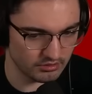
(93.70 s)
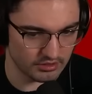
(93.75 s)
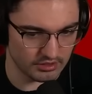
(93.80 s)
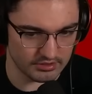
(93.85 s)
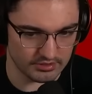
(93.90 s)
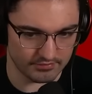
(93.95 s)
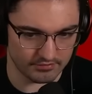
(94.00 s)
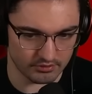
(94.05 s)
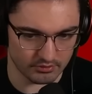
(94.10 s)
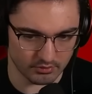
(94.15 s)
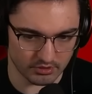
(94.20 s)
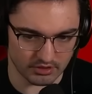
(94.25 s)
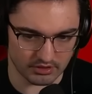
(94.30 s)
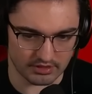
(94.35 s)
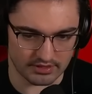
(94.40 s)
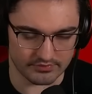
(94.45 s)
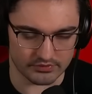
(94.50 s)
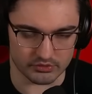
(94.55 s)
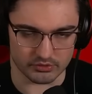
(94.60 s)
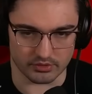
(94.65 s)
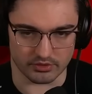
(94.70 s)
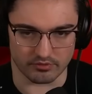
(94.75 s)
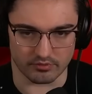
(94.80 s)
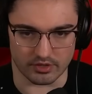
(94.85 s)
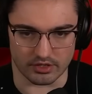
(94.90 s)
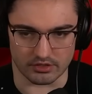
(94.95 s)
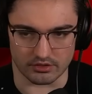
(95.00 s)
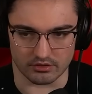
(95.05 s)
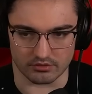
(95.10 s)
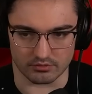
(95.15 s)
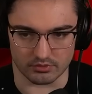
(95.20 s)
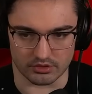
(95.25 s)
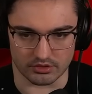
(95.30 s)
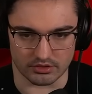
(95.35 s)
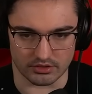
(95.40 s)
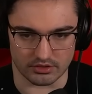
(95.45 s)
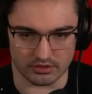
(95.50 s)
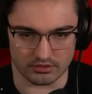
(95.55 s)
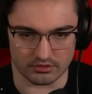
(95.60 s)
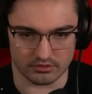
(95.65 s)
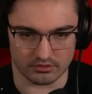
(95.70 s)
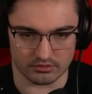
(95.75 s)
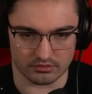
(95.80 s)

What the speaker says: I definitely want a lavatory right here if we can get it.